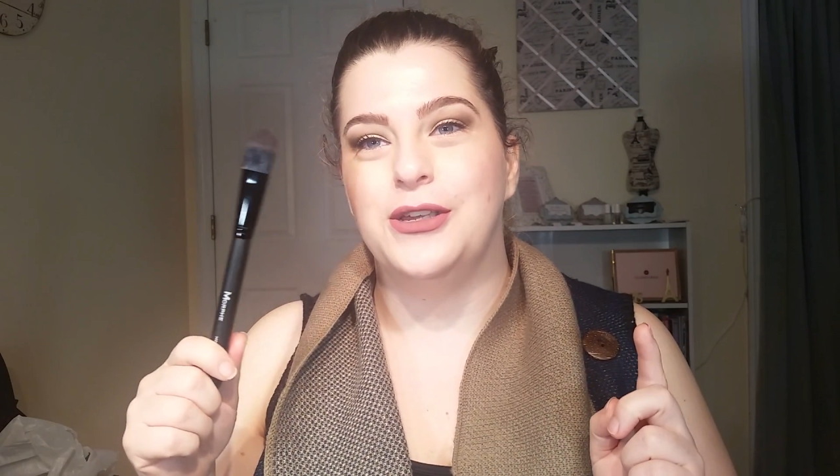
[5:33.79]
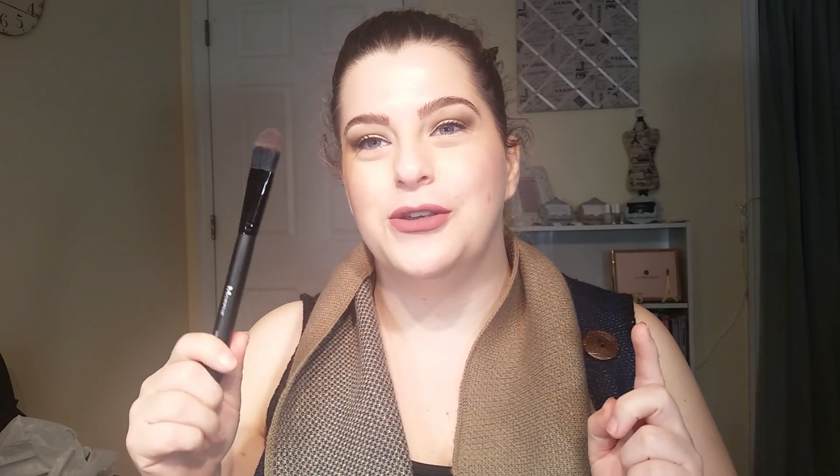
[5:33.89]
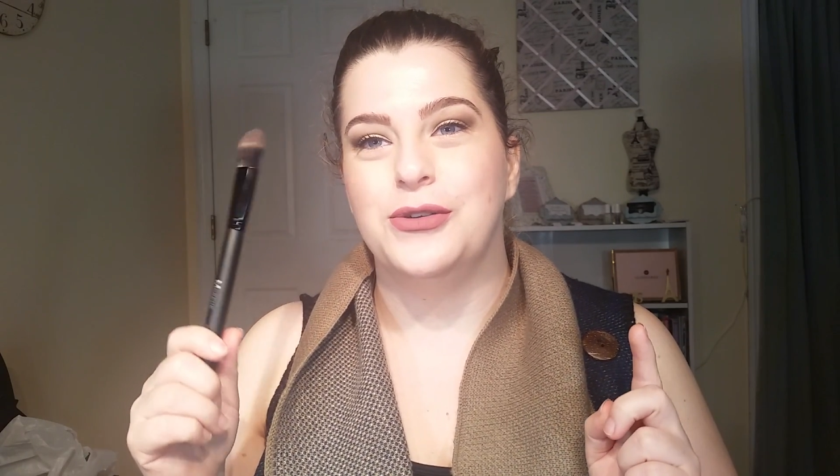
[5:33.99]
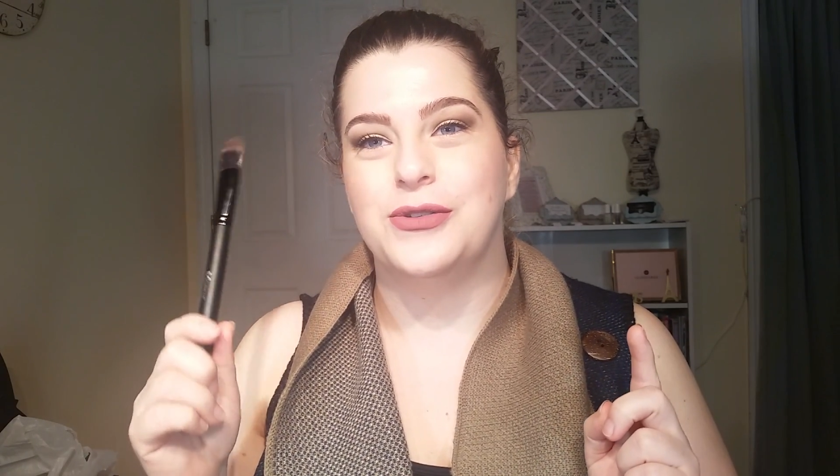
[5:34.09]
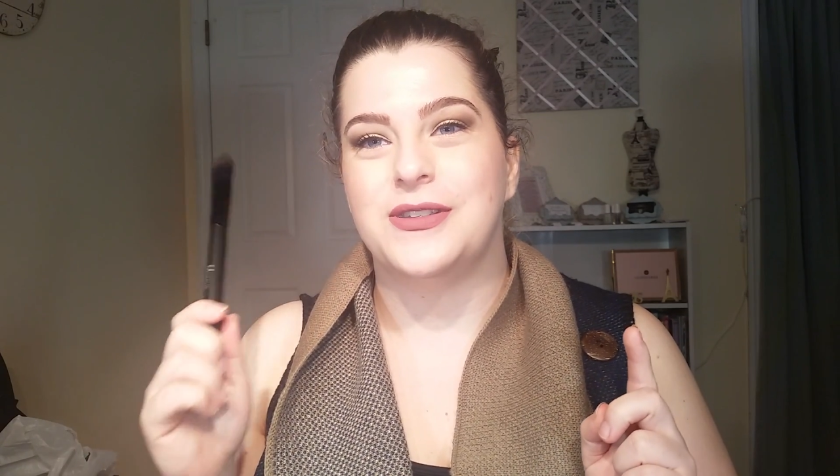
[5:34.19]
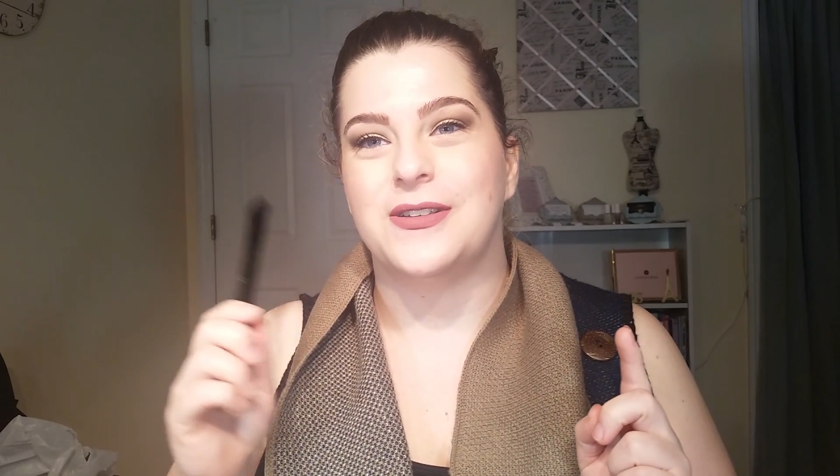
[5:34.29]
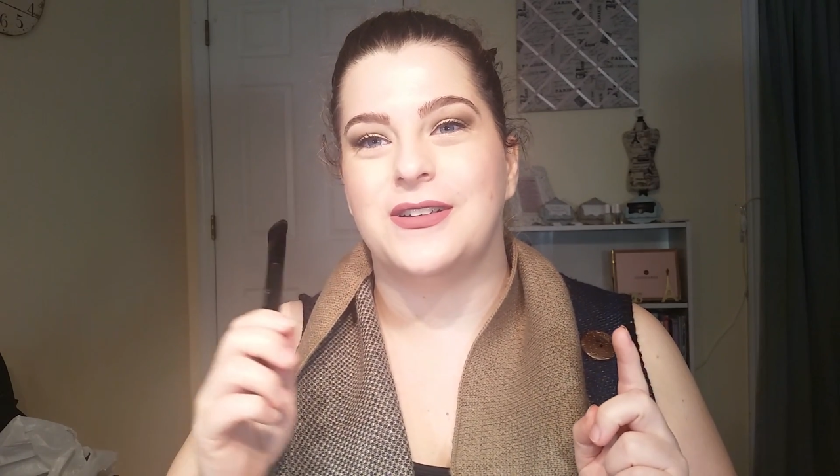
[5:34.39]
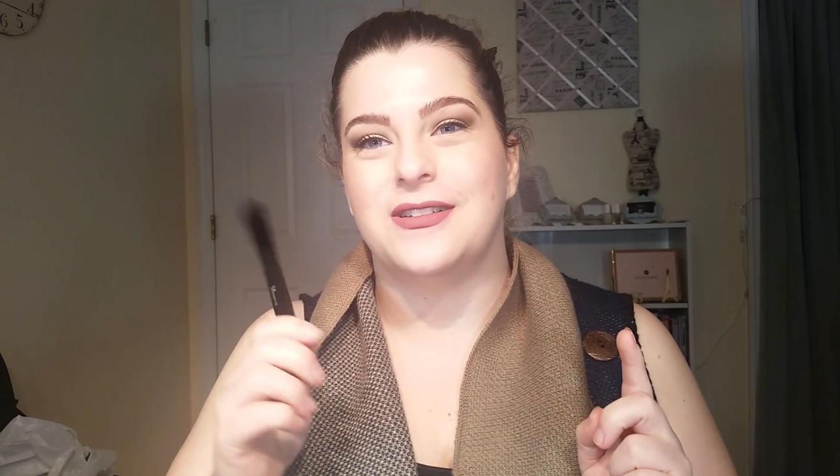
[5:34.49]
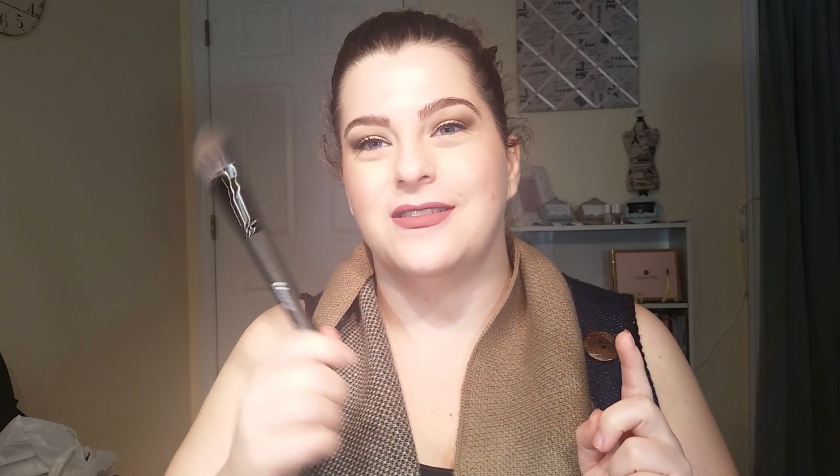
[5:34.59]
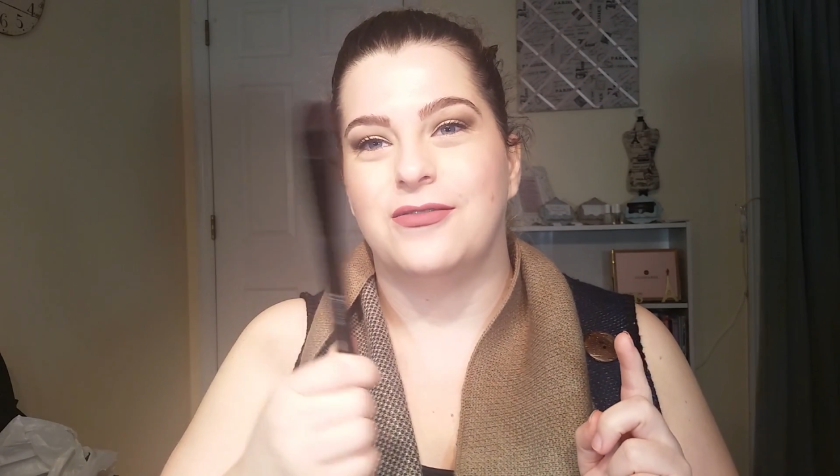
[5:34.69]
use
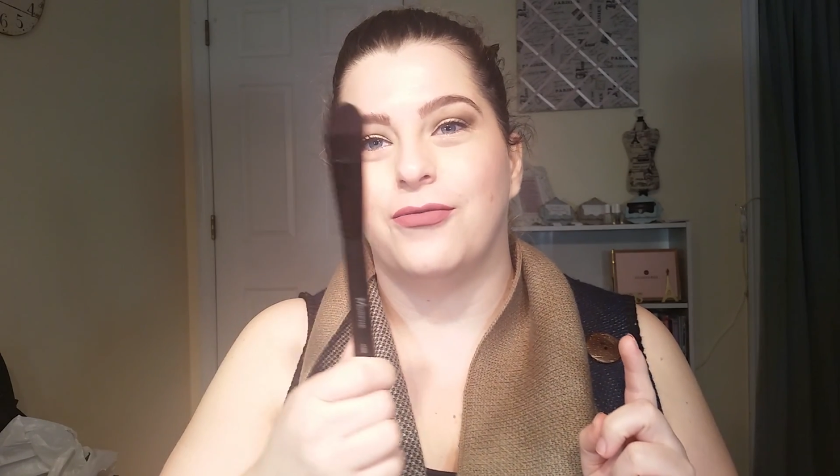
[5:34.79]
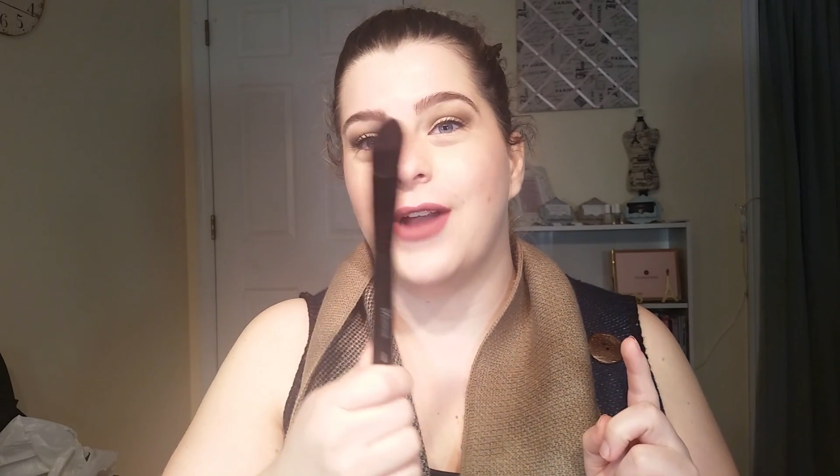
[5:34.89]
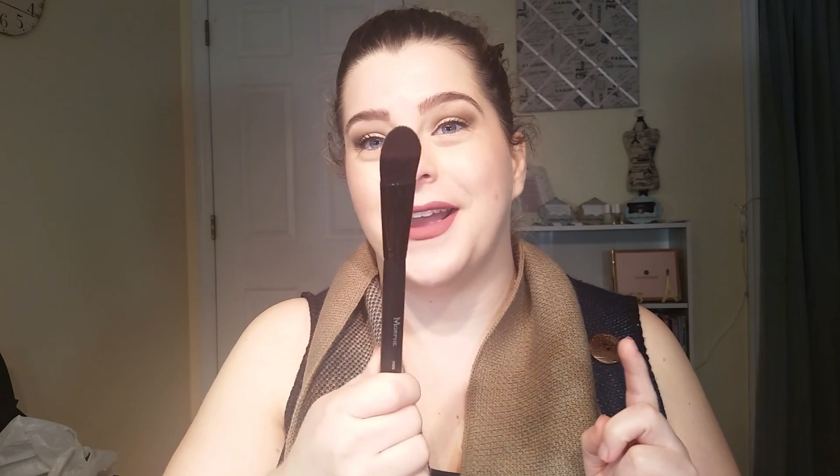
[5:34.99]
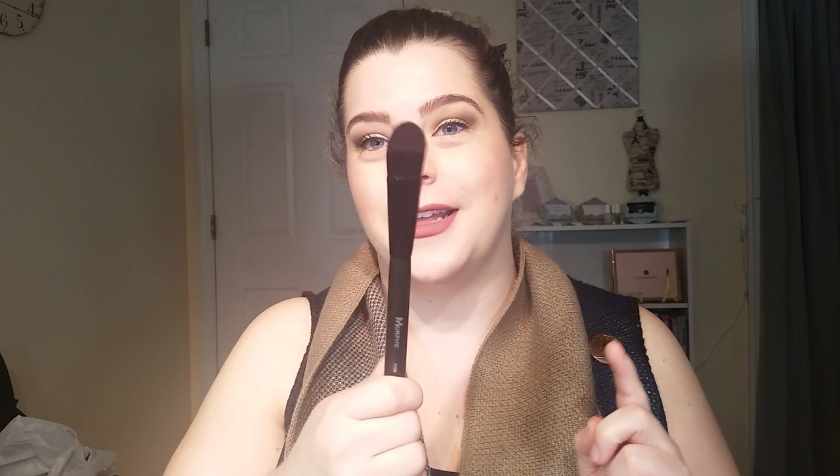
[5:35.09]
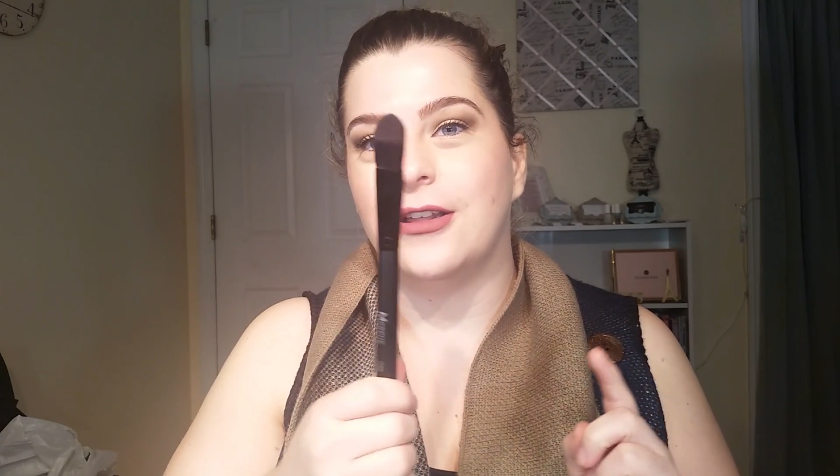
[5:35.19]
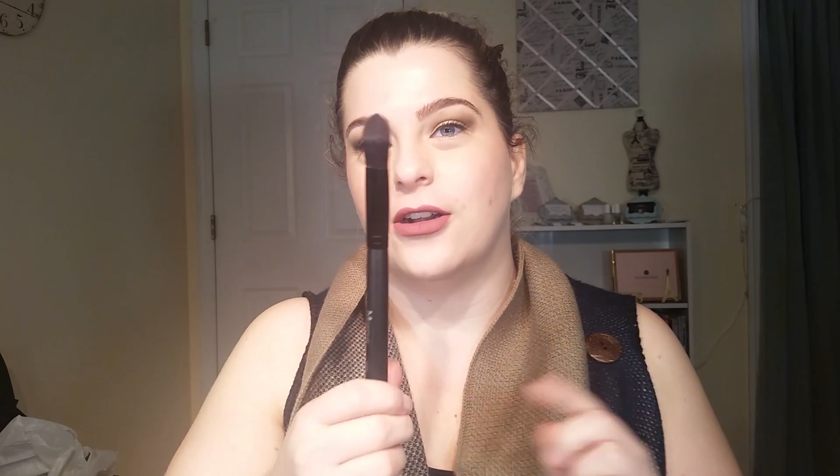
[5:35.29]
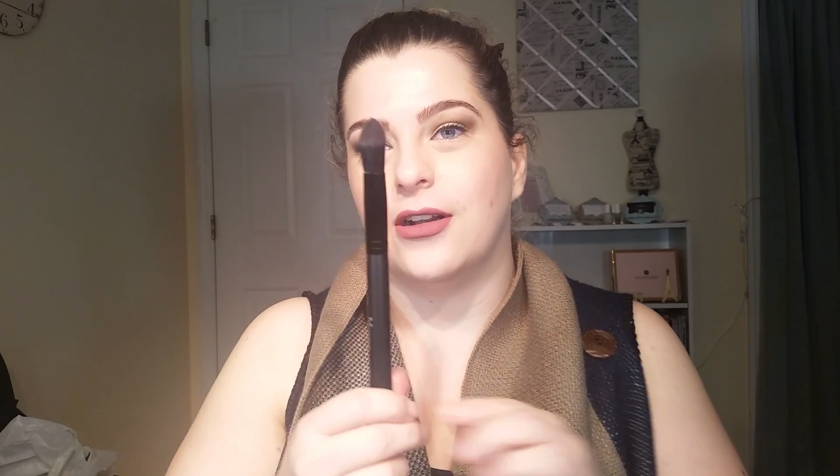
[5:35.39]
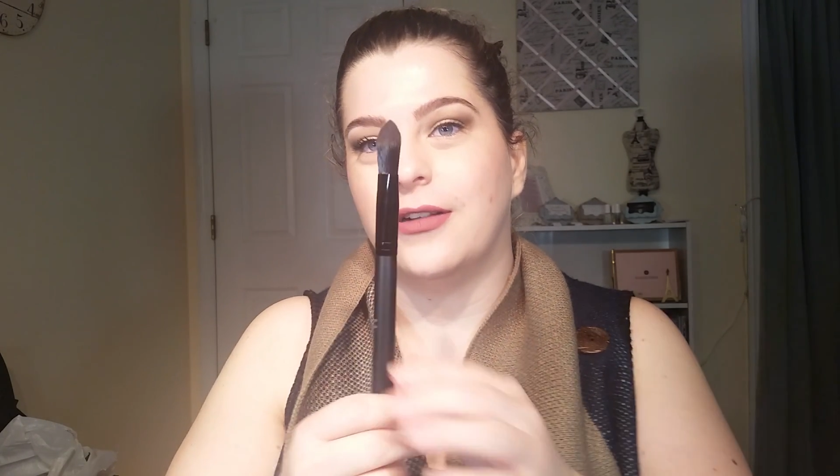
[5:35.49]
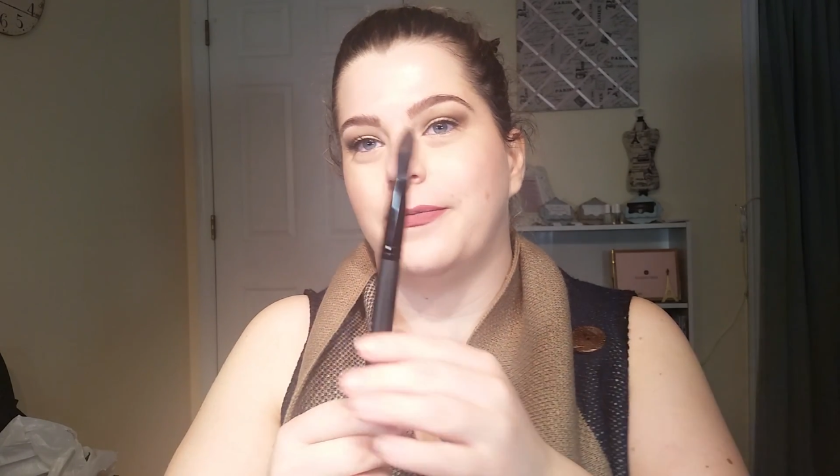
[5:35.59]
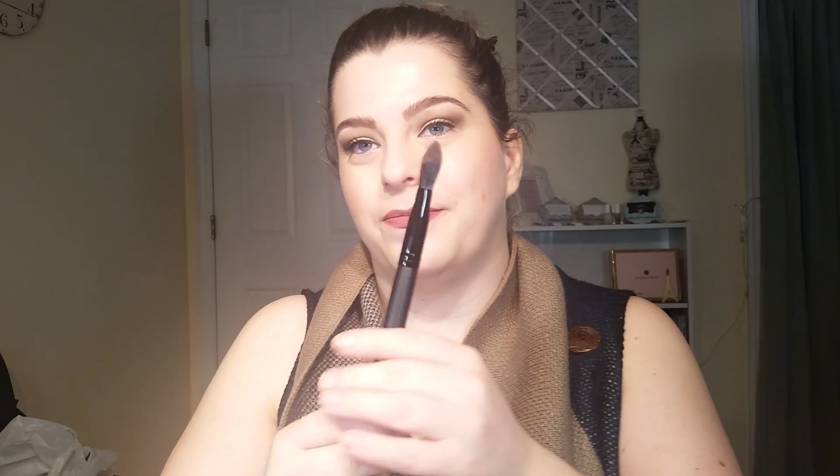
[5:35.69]

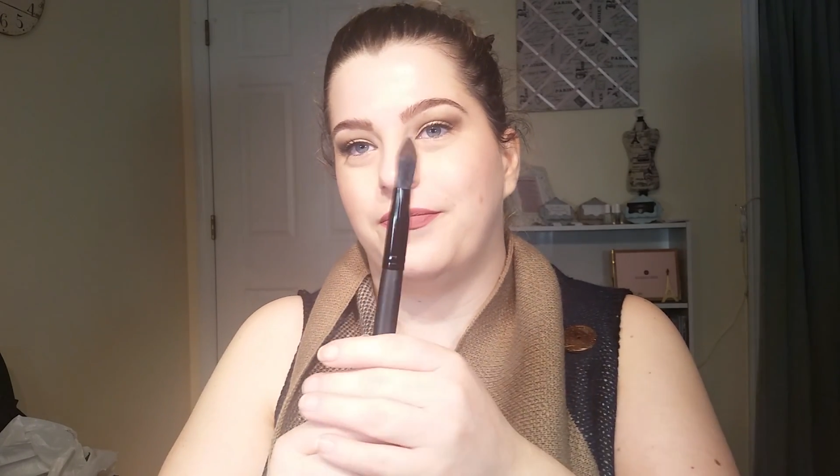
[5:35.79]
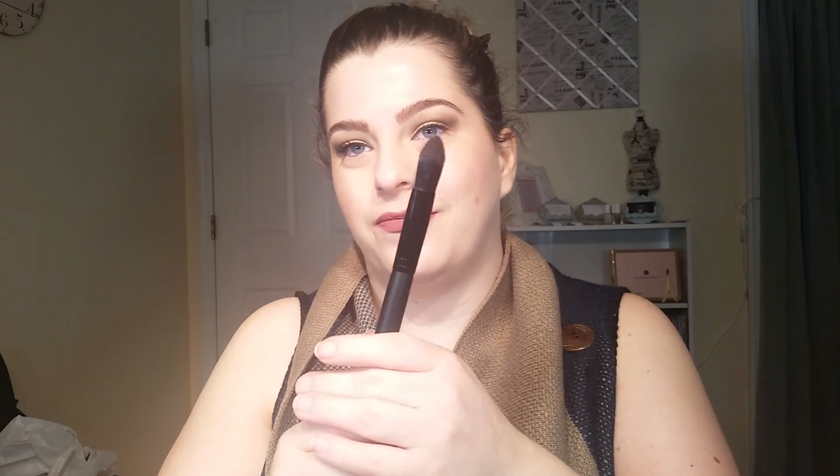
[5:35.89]
regular